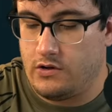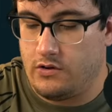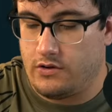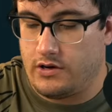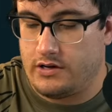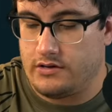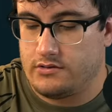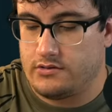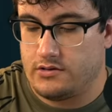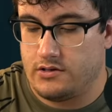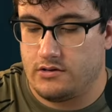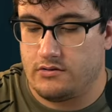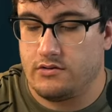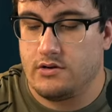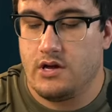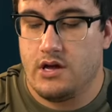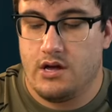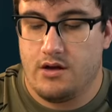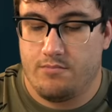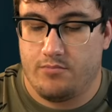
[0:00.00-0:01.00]
Okay, so
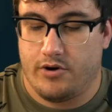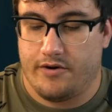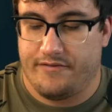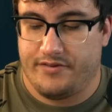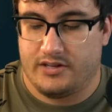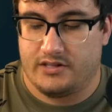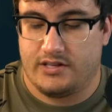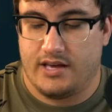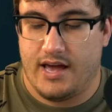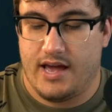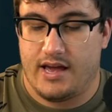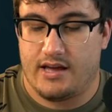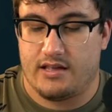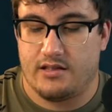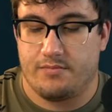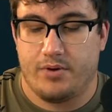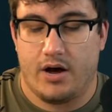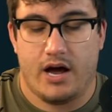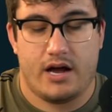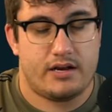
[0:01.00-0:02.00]
perfect. And
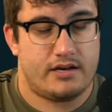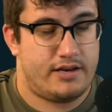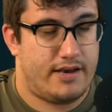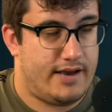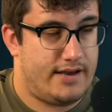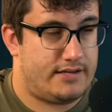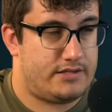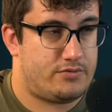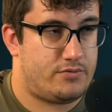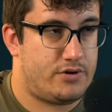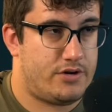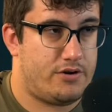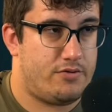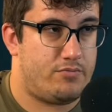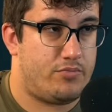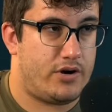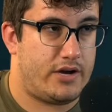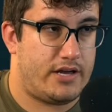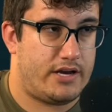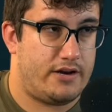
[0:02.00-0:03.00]
the podcast, what are you
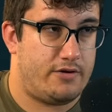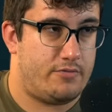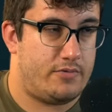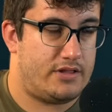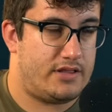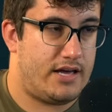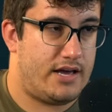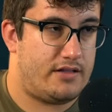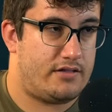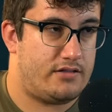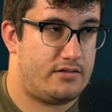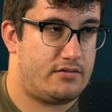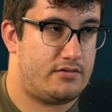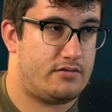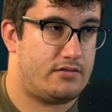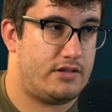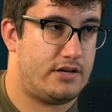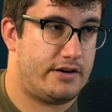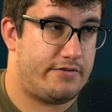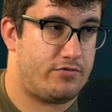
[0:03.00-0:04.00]
bringing in with that?
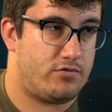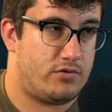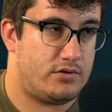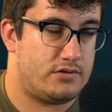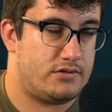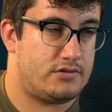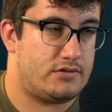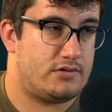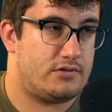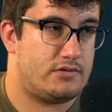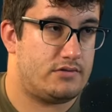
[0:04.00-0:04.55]
The different ones.